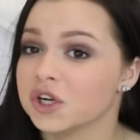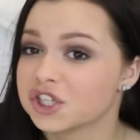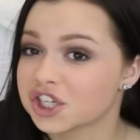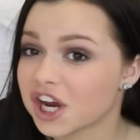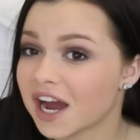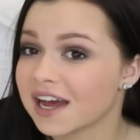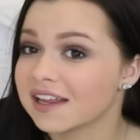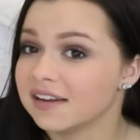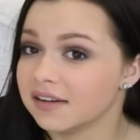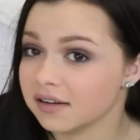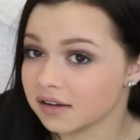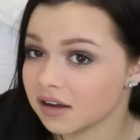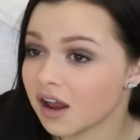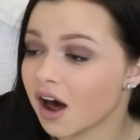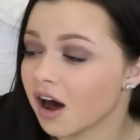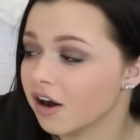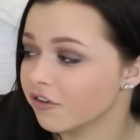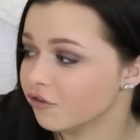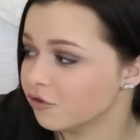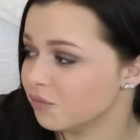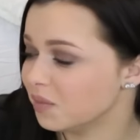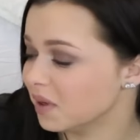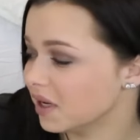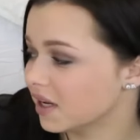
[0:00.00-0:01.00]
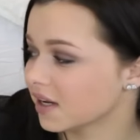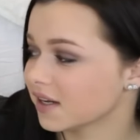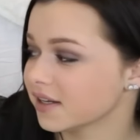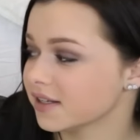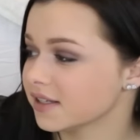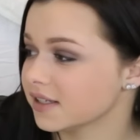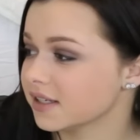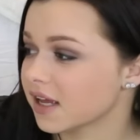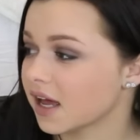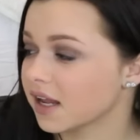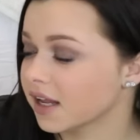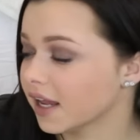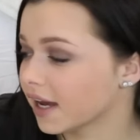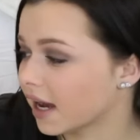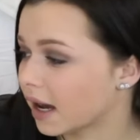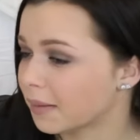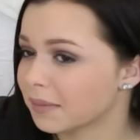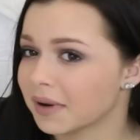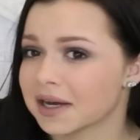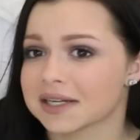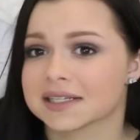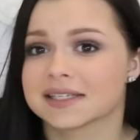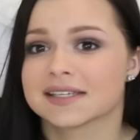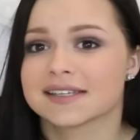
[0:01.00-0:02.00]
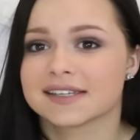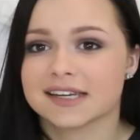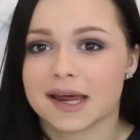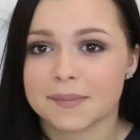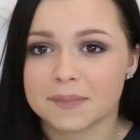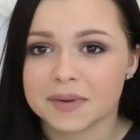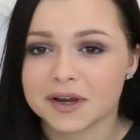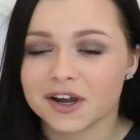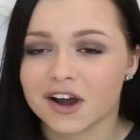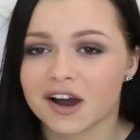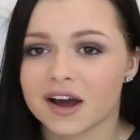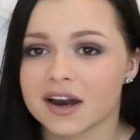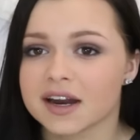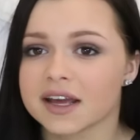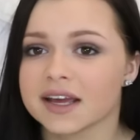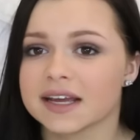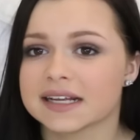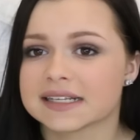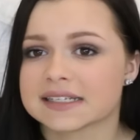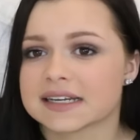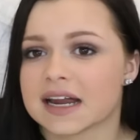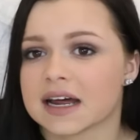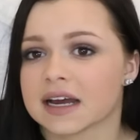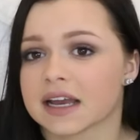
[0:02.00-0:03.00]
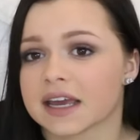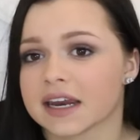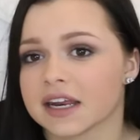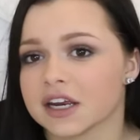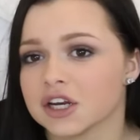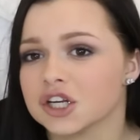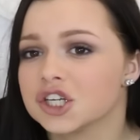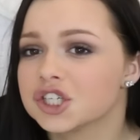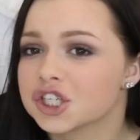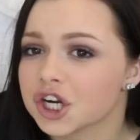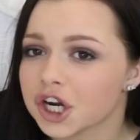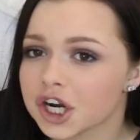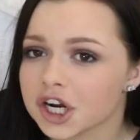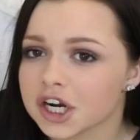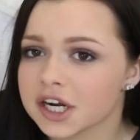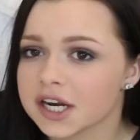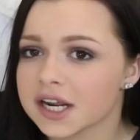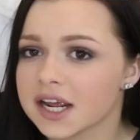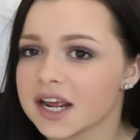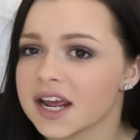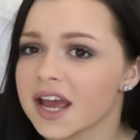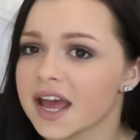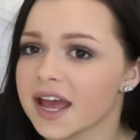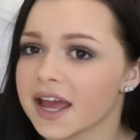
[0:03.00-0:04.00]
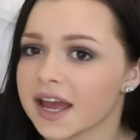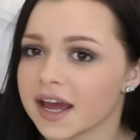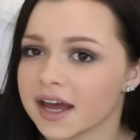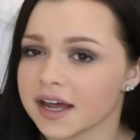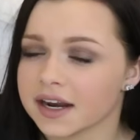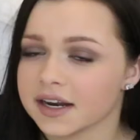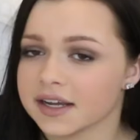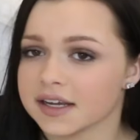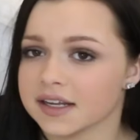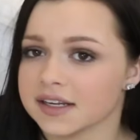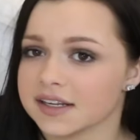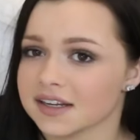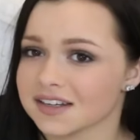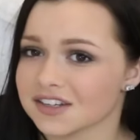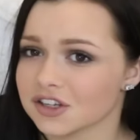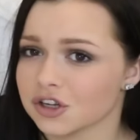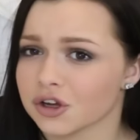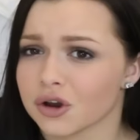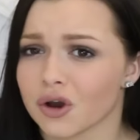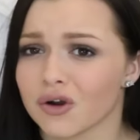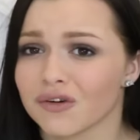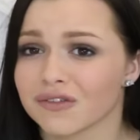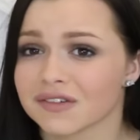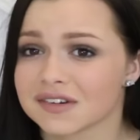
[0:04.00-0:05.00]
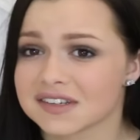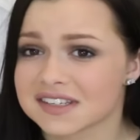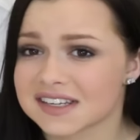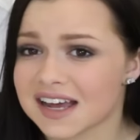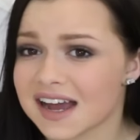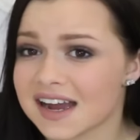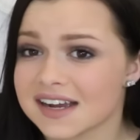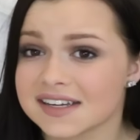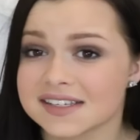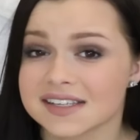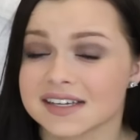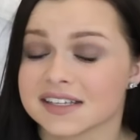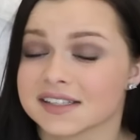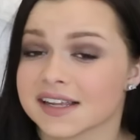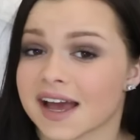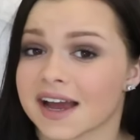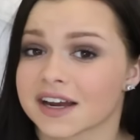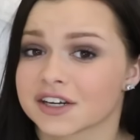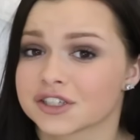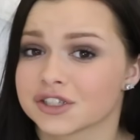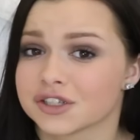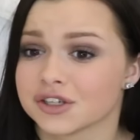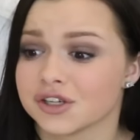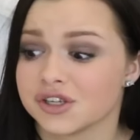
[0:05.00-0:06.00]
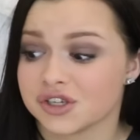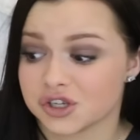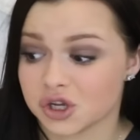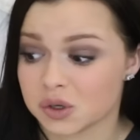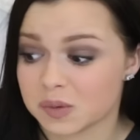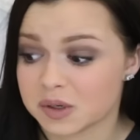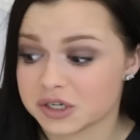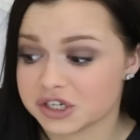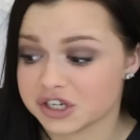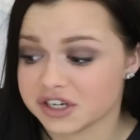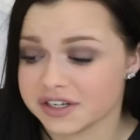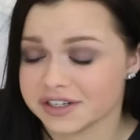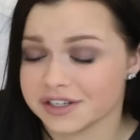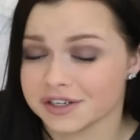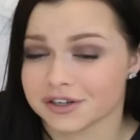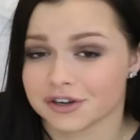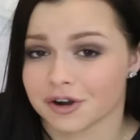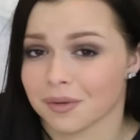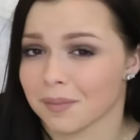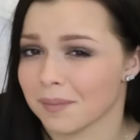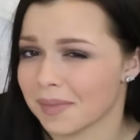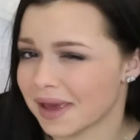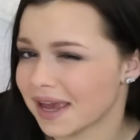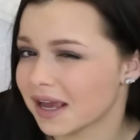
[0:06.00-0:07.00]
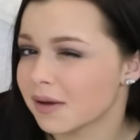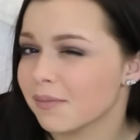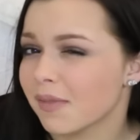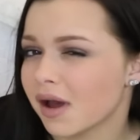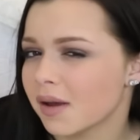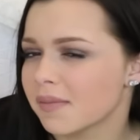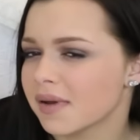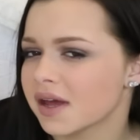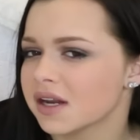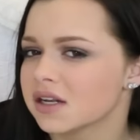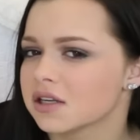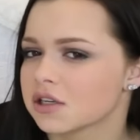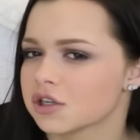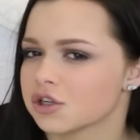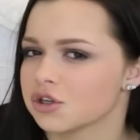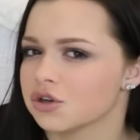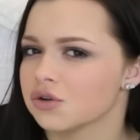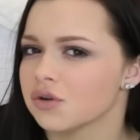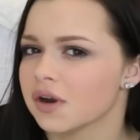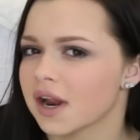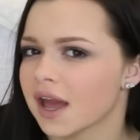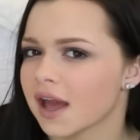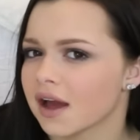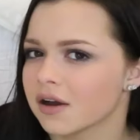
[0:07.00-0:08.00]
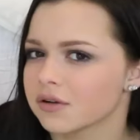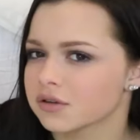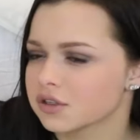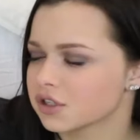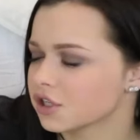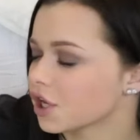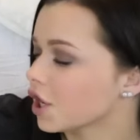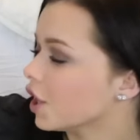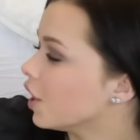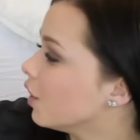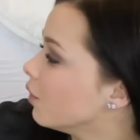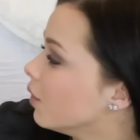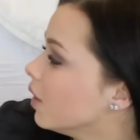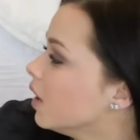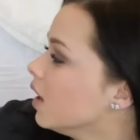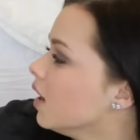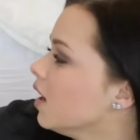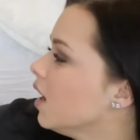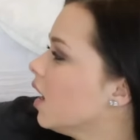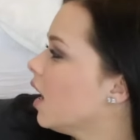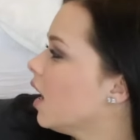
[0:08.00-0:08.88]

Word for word: which I love because like I'm not stepping on it, it's not getting dirty, and it doesn't look oversized. It's actually so much easier to make my bed too now, so